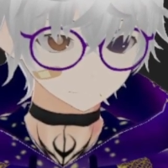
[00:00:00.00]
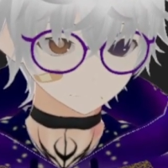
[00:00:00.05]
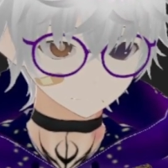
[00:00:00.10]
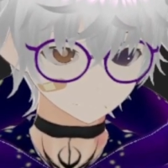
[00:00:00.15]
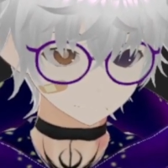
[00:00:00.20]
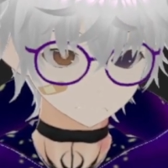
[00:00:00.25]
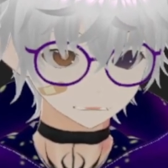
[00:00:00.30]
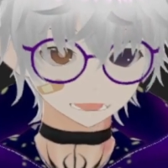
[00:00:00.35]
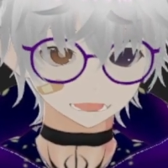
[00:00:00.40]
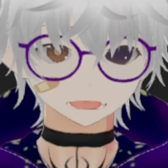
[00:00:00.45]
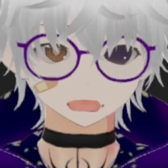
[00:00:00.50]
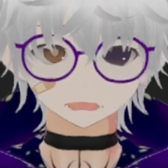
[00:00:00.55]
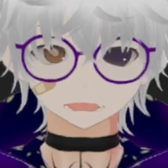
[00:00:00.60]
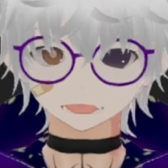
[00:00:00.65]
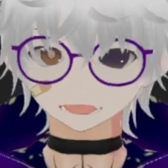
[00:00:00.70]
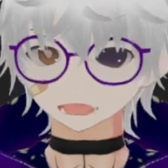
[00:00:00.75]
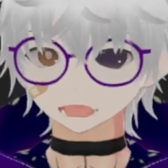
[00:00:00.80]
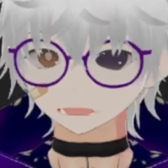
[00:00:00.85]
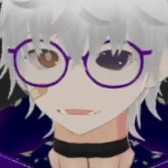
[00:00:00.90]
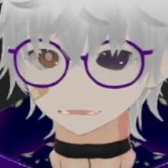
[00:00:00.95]
Ignore him
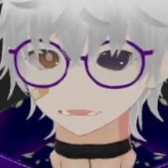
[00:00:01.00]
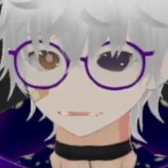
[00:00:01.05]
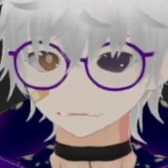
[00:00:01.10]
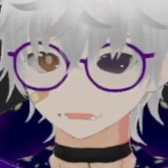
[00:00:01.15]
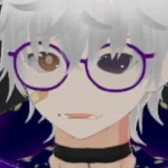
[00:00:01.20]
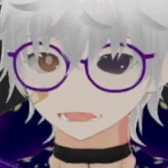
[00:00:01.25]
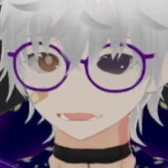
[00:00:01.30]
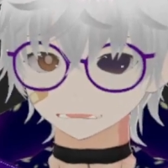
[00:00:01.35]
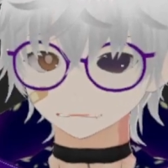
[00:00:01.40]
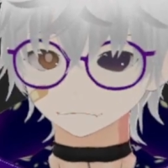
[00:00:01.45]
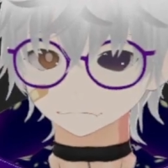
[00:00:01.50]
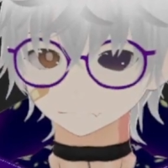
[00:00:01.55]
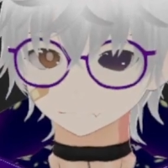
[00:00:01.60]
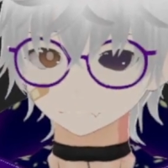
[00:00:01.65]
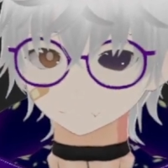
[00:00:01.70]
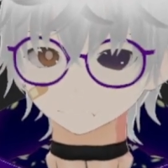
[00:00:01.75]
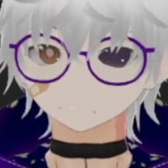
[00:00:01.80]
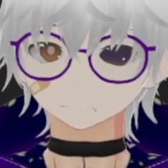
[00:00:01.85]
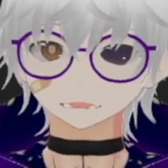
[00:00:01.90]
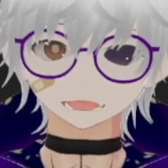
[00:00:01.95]
in fishnets.
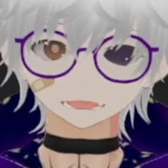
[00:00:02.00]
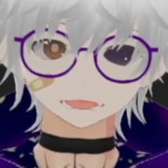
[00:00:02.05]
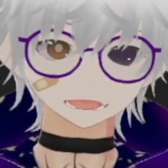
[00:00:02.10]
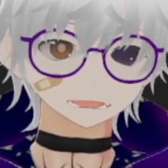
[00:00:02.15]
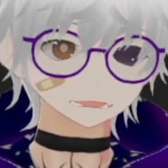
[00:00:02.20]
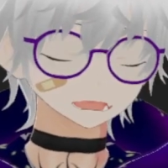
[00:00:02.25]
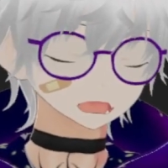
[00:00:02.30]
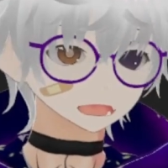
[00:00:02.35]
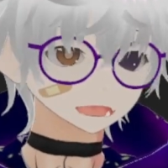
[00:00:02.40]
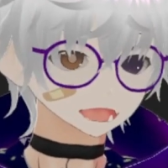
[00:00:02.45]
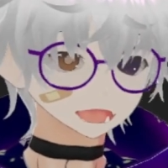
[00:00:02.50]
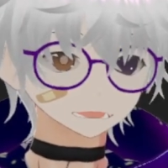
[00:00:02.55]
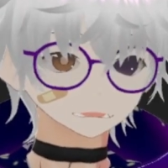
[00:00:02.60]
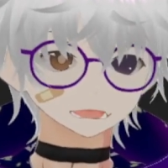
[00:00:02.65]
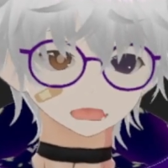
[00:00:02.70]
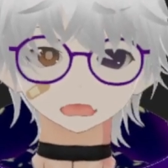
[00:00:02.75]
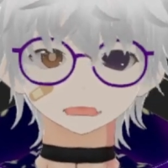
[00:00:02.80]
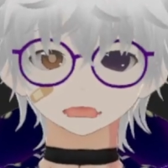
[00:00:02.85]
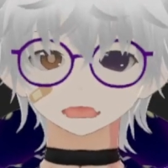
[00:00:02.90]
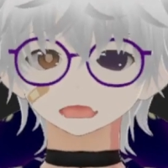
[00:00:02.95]
But the Kyokai
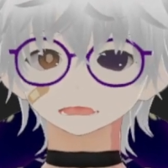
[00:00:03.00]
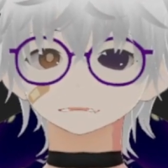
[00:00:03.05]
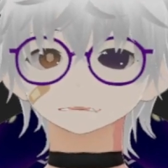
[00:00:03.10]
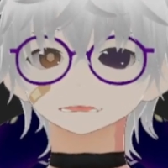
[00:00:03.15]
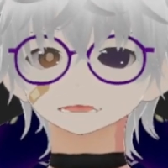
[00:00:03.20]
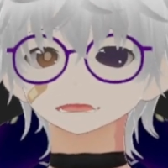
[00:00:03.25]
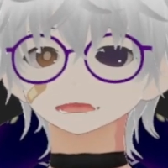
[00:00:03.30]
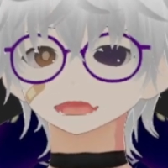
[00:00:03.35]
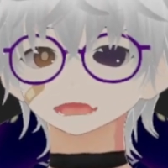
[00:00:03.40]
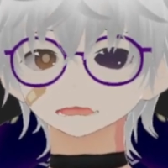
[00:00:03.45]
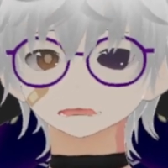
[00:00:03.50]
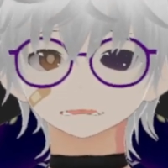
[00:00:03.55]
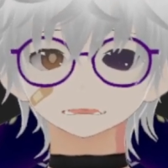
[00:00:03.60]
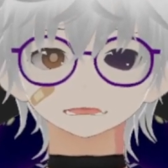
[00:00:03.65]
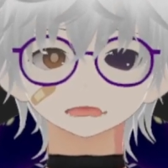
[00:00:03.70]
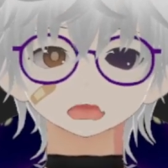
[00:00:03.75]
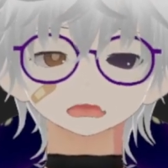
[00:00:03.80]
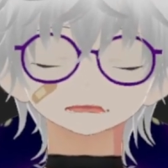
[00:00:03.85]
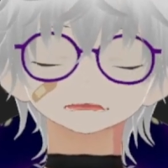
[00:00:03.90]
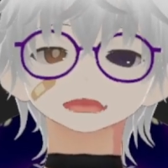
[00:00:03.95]
form, it got
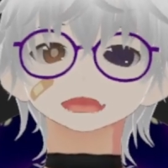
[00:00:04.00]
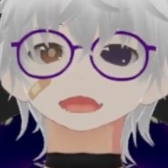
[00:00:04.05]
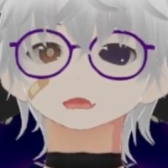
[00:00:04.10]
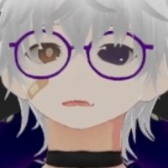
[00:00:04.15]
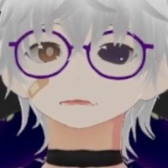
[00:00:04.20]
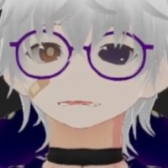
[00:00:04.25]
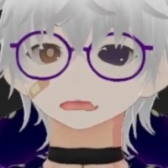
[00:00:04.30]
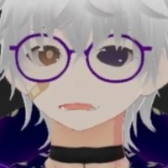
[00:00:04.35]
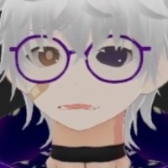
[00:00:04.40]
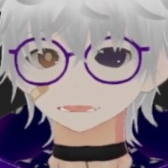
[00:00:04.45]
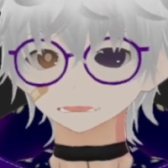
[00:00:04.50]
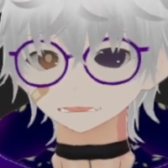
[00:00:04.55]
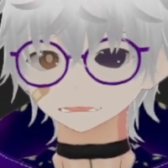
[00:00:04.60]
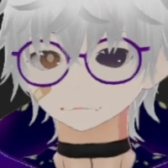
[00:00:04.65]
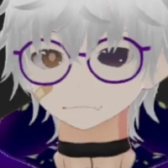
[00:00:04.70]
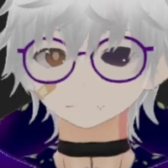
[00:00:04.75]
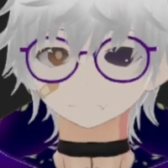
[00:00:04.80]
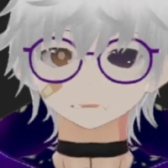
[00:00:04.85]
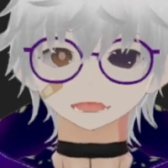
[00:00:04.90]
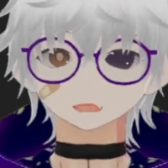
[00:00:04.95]
revealed. I love it.
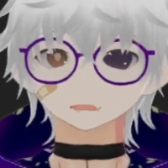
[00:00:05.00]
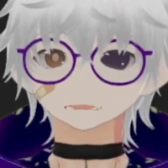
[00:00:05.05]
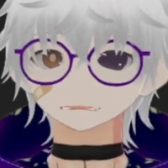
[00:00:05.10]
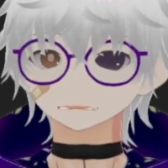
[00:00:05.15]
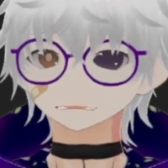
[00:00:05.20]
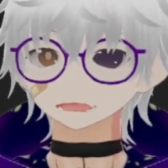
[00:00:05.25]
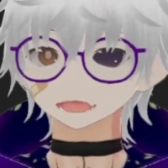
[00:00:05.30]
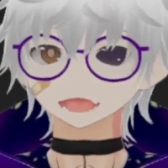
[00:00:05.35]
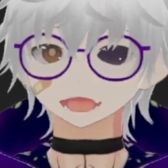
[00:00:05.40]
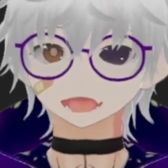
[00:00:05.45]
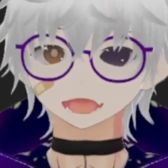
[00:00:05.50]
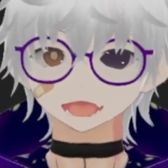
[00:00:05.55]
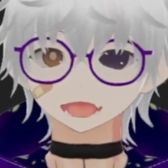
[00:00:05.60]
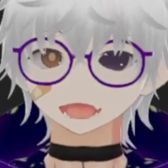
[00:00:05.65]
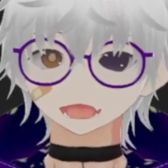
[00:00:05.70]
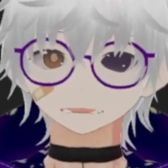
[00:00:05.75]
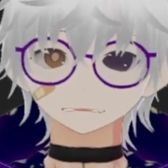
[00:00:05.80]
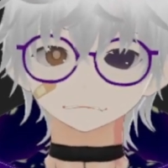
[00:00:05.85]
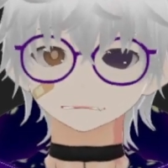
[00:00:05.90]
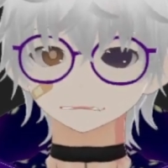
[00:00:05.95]
I
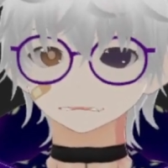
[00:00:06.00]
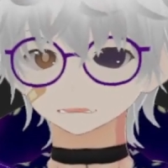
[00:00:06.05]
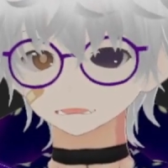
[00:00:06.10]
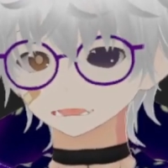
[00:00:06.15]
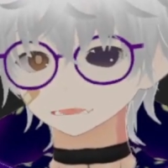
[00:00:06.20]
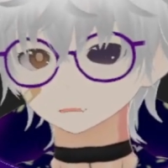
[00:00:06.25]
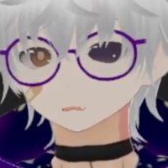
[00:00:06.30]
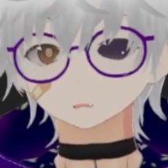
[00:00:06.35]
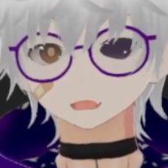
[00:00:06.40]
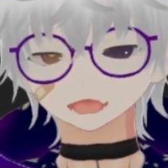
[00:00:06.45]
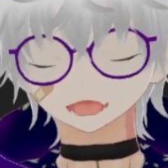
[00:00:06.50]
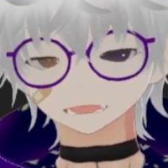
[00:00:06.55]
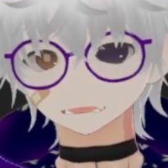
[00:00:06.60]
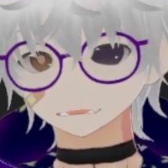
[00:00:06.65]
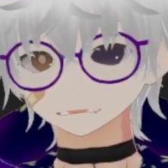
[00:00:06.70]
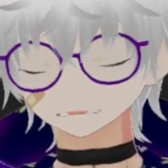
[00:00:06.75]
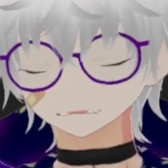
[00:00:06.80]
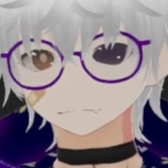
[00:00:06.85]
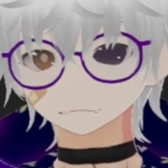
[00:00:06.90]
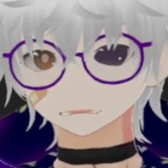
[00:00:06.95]
love
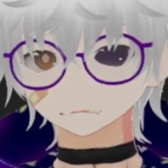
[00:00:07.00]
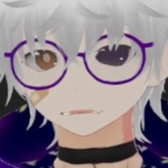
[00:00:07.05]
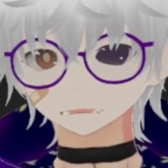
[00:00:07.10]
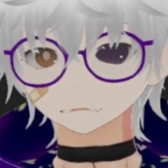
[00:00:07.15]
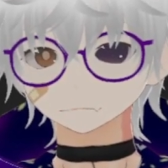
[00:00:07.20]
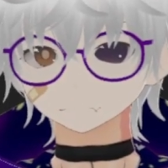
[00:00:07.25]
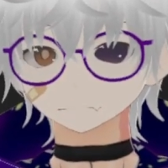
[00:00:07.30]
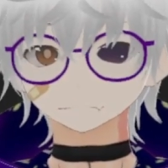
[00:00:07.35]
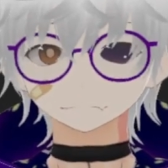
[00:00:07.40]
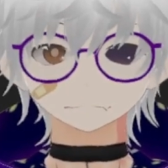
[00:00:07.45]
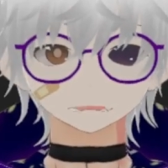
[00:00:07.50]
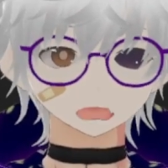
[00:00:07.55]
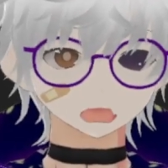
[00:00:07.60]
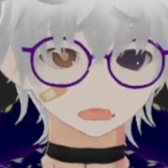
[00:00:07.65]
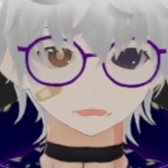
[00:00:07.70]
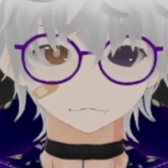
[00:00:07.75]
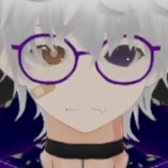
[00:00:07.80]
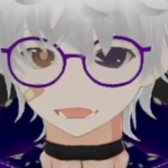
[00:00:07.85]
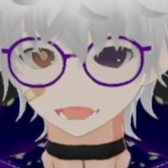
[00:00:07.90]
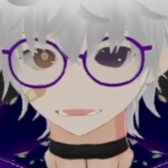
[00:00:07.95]
Rewrite so
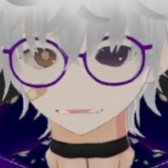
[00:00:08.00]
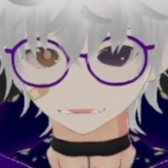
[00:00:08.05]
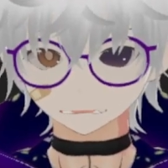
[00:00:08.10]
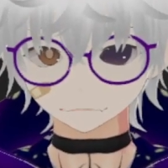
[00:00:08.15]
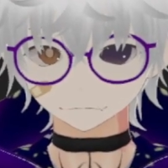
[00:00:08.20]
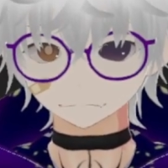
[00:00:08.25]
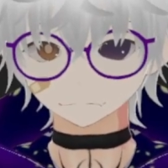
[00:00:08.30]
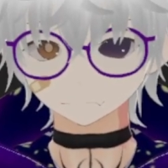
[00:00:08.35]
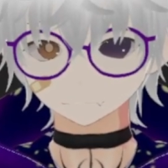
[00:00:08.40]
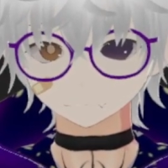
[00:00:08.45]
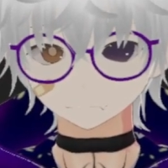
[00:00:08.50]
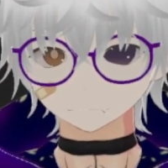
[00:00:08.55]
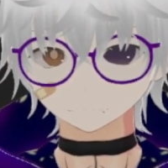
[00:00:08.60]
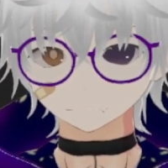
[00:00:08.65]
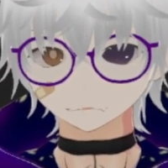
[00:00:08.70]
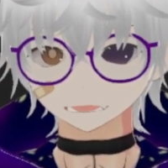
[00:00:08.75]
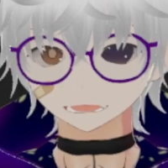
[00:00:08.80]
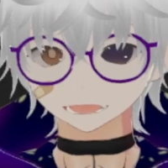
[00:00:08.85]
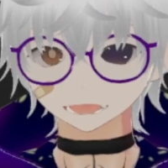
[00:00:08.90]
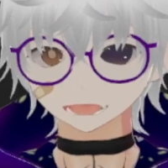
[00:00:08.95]
much.
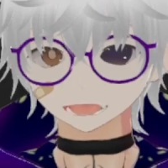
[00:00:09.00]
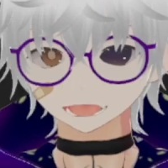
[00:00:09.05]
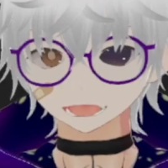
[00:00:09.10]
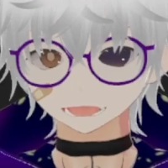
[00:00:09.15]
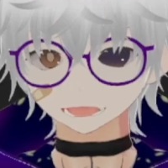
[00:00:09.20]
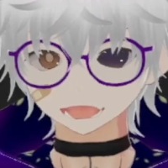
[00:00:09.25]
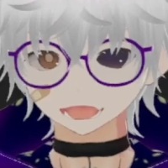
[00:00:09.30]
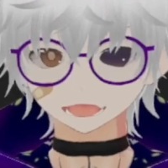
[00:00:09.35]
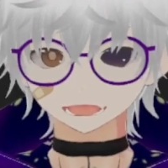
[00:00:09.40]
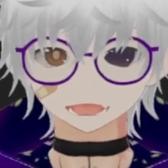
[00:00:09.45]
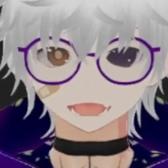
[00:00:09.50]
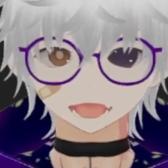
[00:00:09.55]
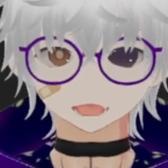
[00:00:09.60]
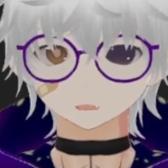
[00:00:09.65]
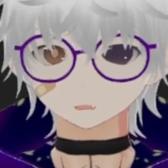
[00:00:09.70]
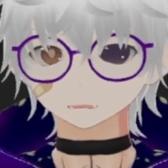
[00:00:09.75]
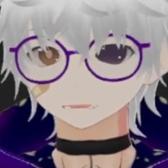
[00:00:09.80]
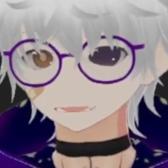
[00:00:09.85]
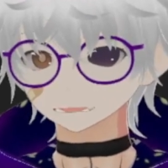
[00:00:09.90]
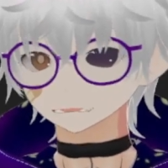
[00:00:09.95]
Like, I will
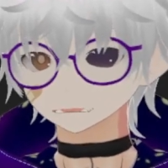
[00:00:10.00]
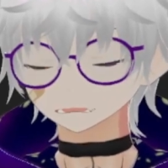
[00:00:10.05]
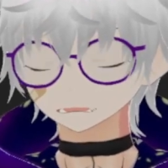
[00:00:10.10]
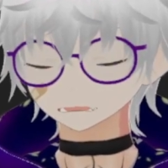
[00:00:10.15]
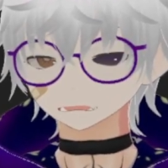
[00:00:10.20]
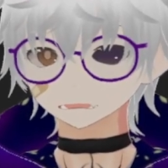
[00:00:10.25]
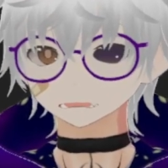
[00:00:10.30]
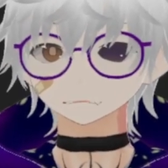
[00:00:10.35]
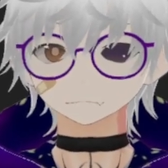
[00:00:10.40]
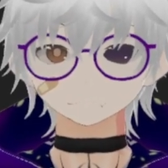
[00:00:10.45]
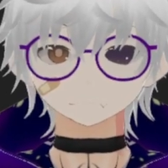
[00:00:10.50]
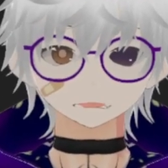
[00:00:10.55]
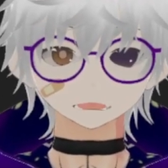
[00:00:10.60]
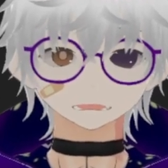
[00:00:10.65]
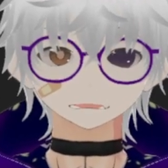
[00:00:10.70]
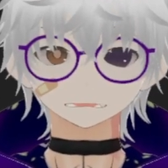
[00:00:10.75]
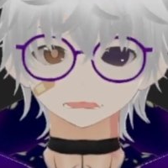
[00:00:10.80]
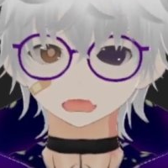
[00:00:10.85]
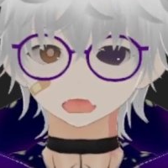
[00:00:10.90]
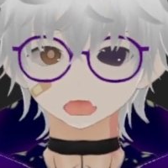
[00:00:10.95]
never
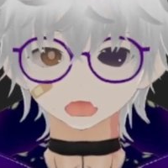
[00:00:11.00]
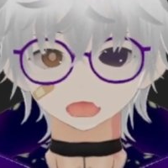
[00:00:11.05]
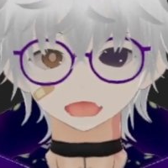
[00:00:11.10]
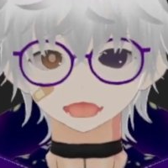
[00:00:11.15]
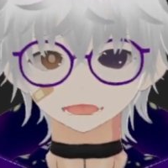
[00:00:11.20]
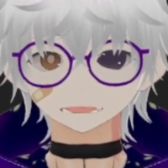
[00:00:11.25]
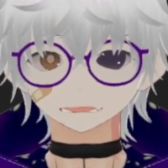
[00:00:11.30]
not